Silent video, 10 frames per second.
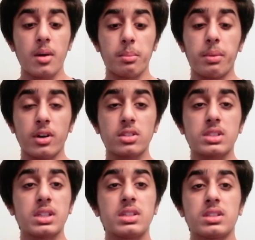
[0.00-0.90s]
but
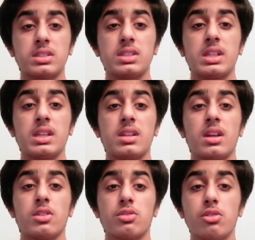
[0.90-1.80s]
it doesn't need
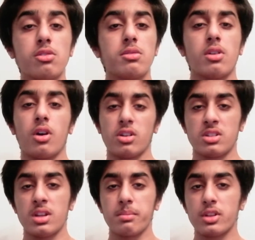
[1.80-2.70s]
too hot
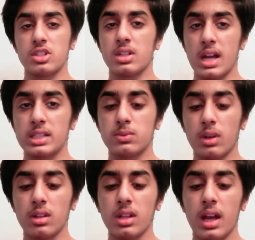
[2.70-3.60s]
temperature as
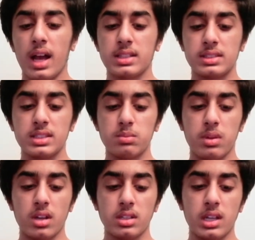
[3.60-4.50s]
well, as this
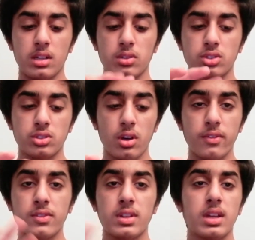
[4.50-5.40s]
plant can go
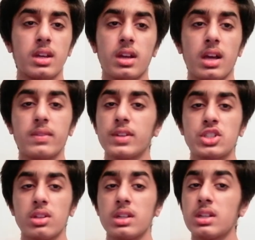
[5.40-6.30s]
soft and
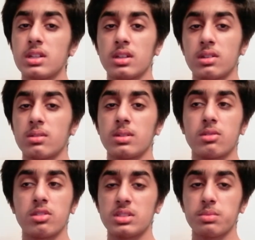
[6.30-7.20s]
eventually
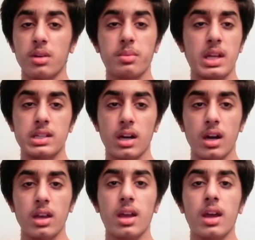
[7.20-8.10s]
crisp up and
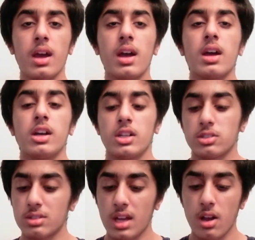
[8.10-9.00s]
die.
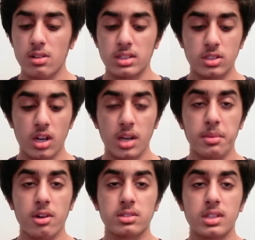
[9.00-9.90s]
So now let's talk
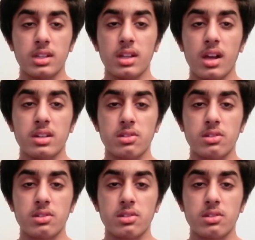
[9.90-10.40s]
about the light